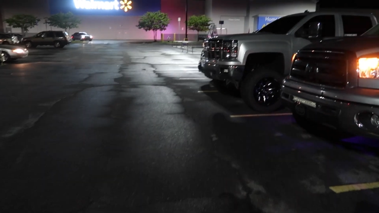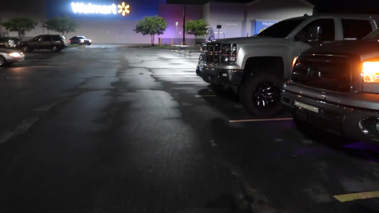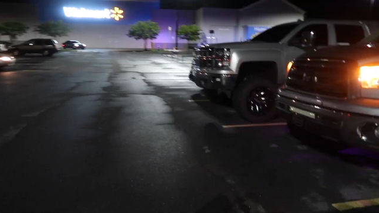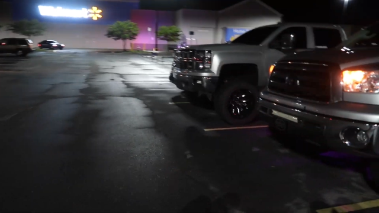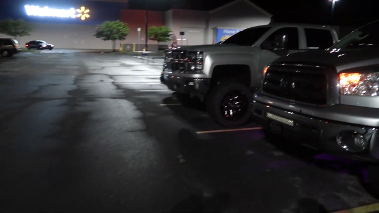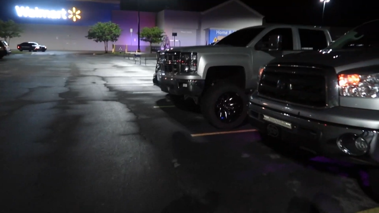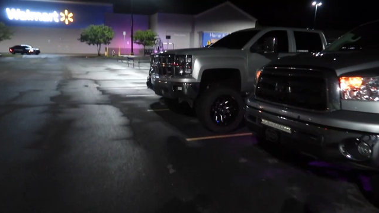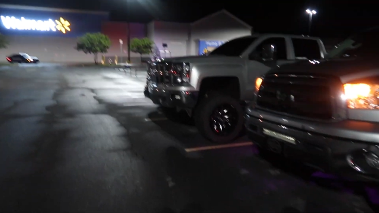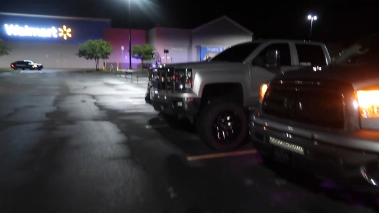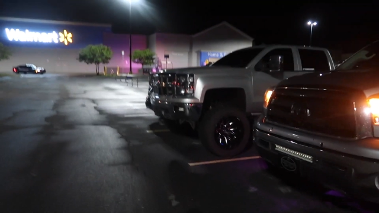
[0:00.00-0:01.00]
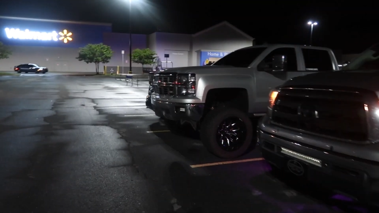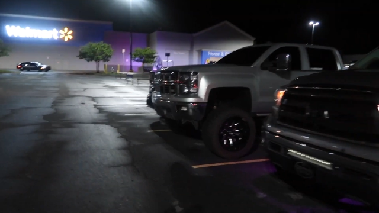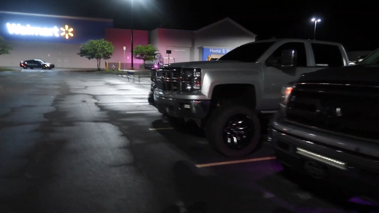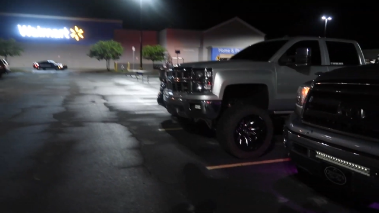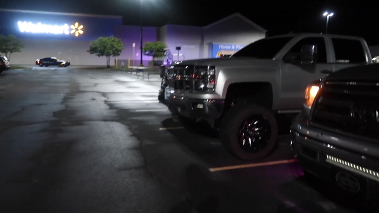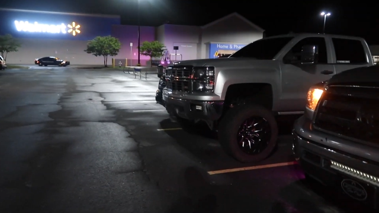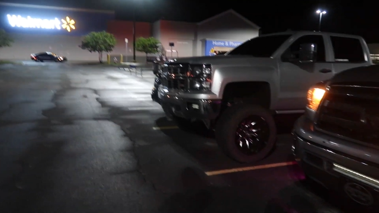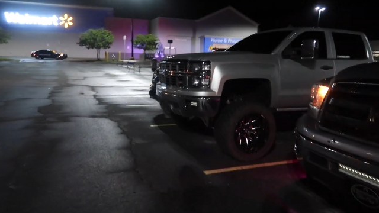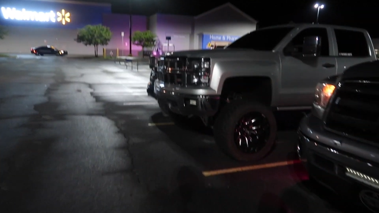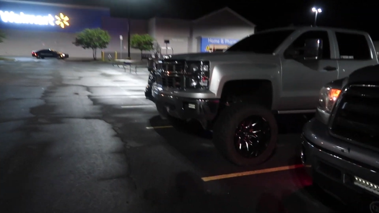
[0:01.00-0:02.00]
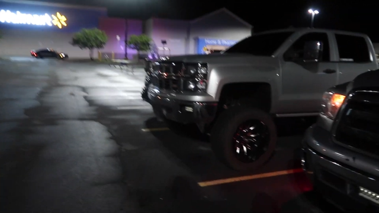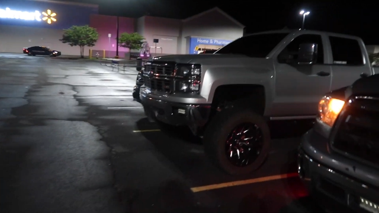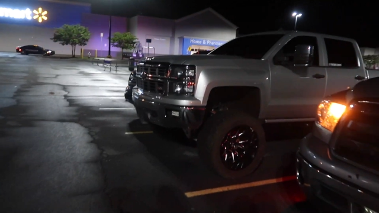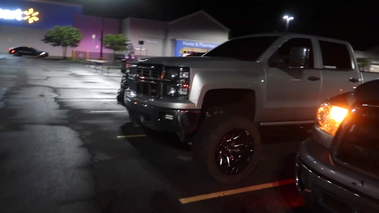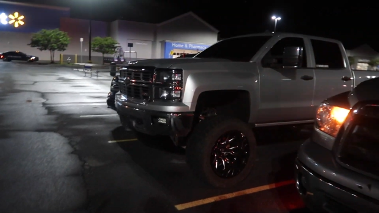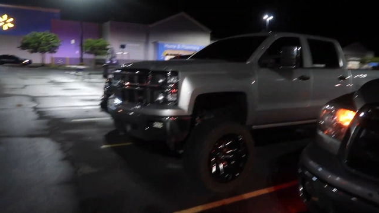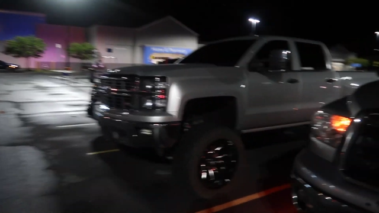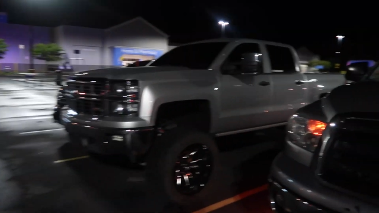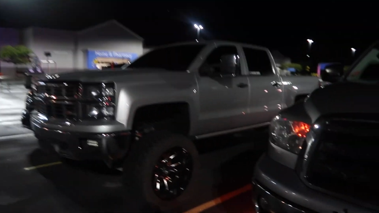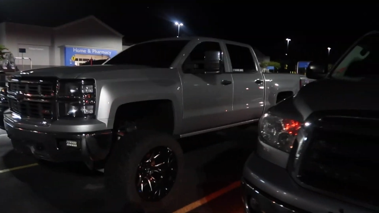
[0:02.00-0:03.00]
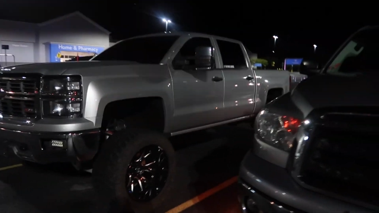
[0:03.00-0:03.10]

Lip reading: No face is visible, so there are no lips to read.